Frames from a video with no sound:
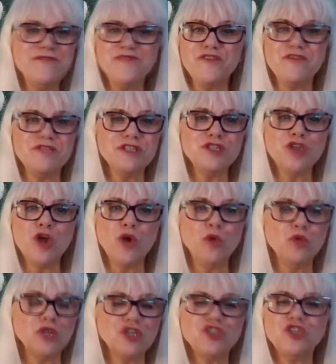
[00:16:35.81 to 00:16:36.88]
There is no
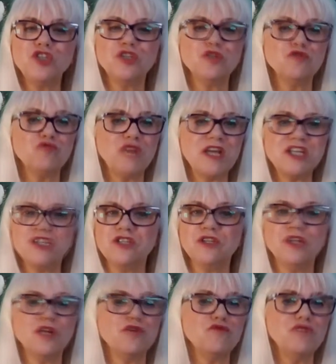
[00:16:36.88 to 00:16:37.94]
logical,
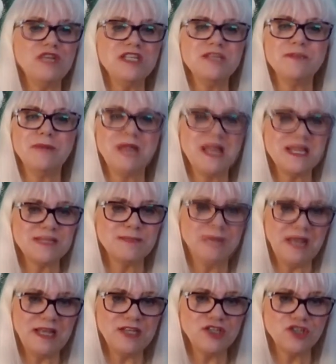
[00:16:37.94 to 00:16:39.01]
rational, or reasonable
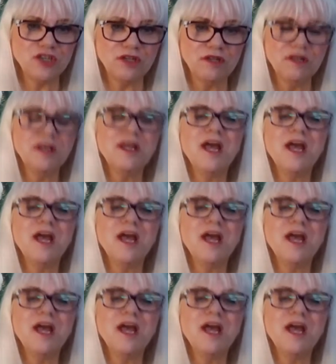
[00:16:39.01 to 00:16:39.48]
explanation